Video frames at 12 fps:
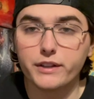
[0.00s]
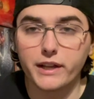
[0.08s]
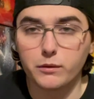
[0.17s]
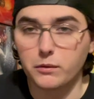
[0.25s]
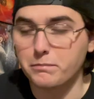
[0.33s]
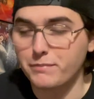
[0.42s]
They
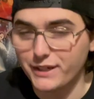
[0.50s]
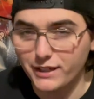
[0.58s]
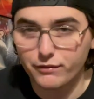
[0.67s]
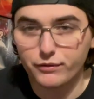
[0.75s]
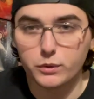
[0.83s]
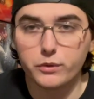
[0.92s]
were big
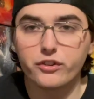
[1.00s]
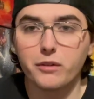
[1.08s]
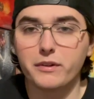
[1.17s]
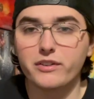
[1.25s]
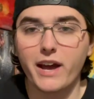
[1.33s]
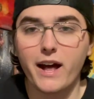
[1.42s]
influence on
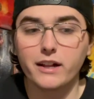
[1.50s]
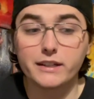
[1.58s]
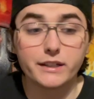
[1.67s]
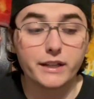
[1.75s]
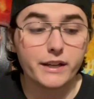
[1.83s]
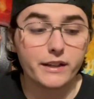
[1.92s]

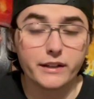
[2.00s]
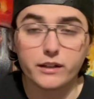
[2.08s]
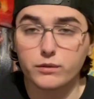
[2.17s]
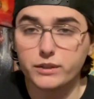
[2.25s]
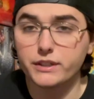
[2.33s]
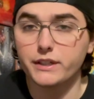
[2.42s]
Metallica, and they're
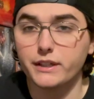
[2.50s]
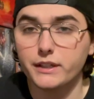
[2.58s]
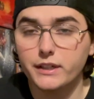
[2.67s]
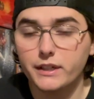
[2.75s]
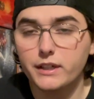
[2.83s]
really